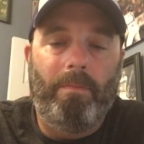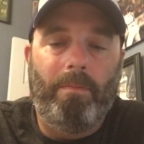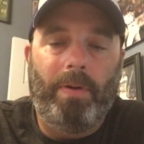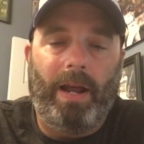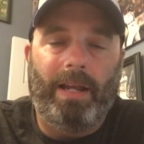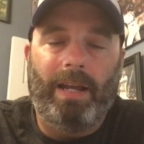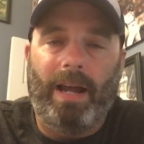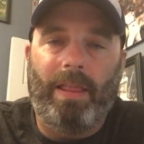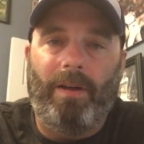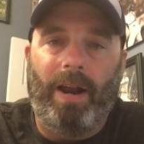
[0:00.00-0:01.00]
But I
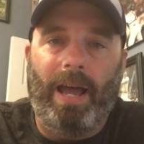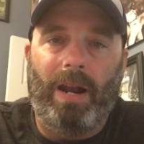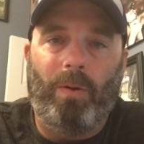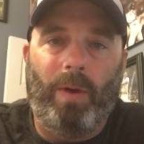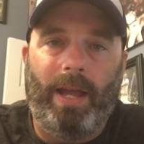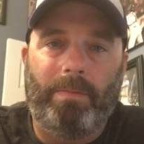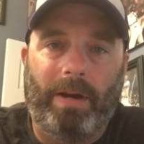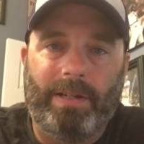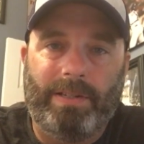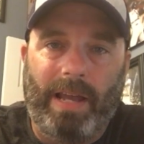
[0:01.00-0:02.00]
kind of thought I had a way
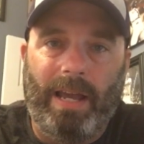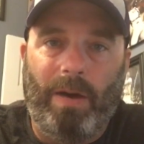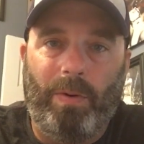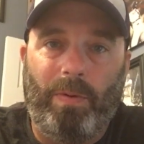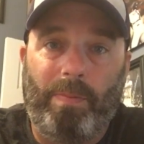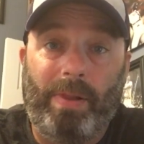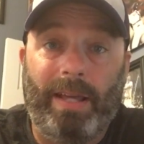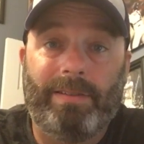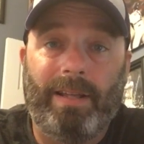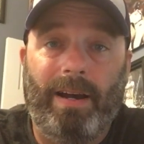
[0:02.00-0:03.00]
by saying I would
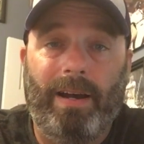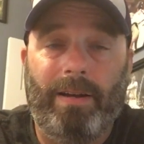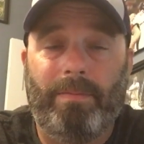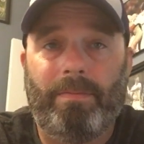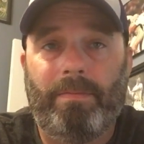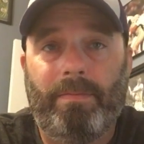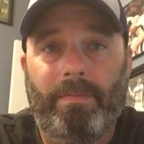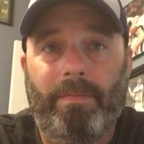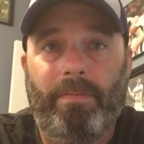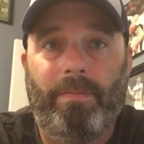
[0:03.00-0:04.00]
replace the item
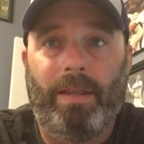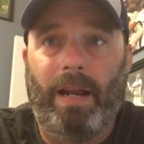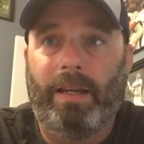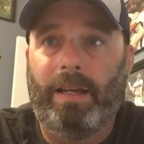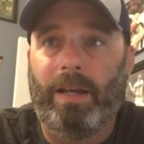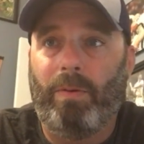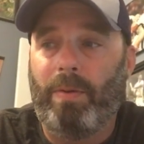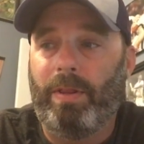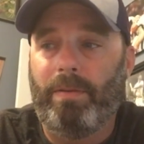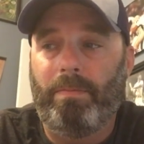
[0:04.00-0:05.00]
that I could get away
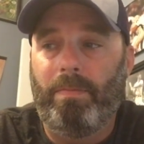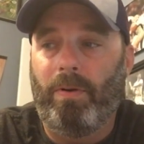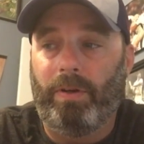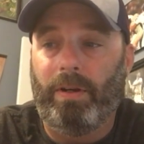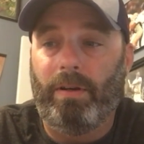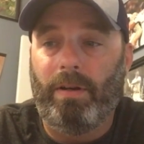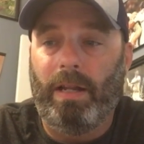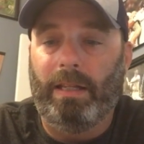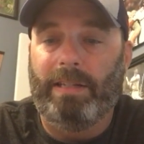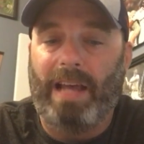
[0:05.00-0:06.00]
with it, or
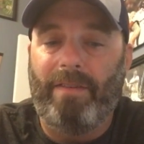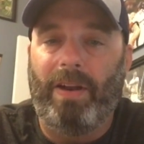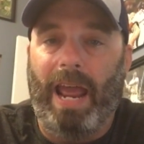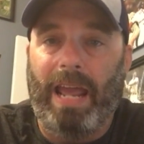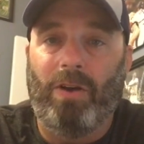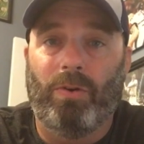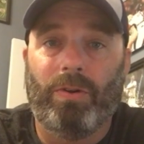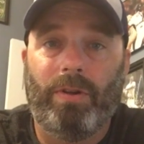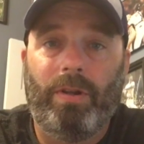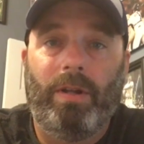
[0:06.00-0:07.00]
at least have an angle
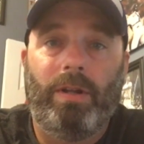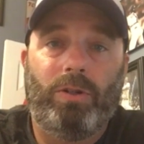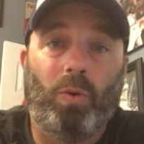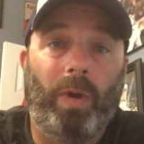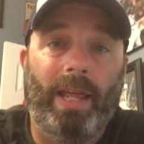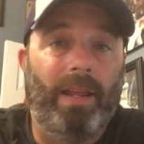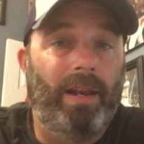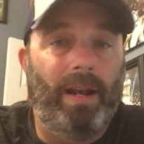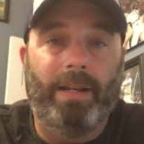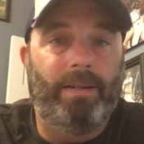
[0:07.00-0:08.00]
to win,
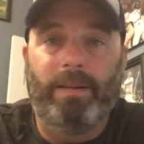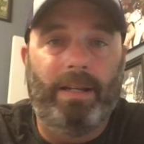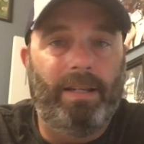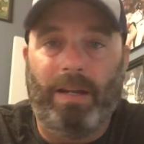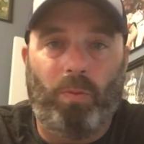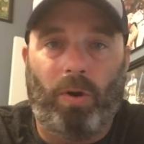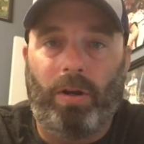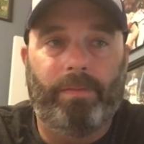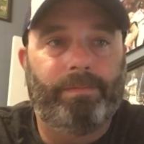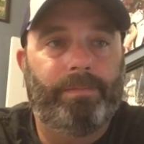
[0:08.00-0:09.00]
and I, it didn't
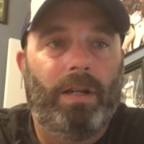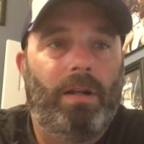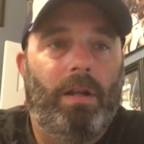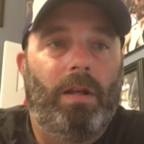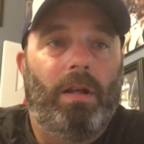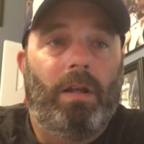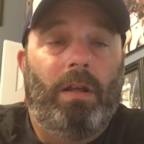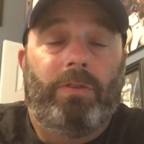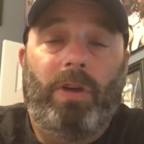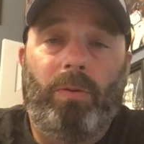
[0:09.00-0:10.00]
work.
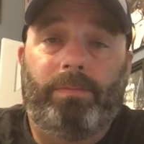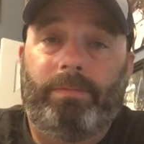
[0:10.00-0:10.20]
So